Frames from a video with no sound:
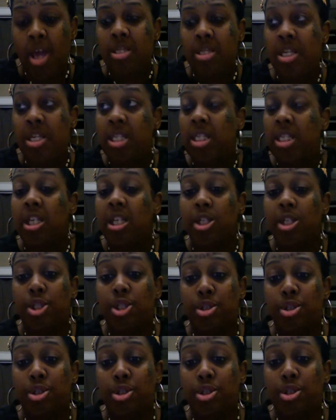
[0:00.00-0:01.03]
This is in
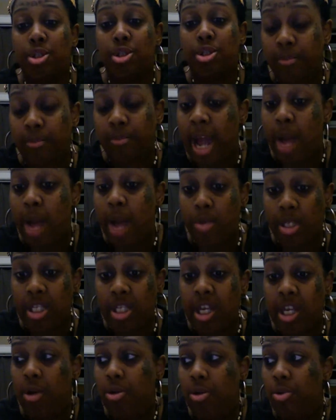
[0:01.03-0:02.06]
truth. But I
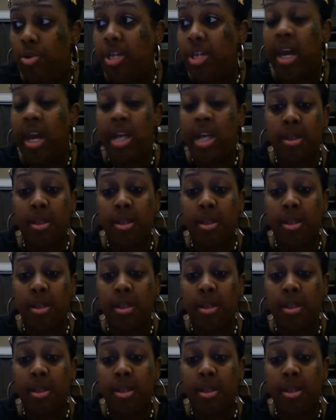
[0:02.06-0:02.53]
will tell you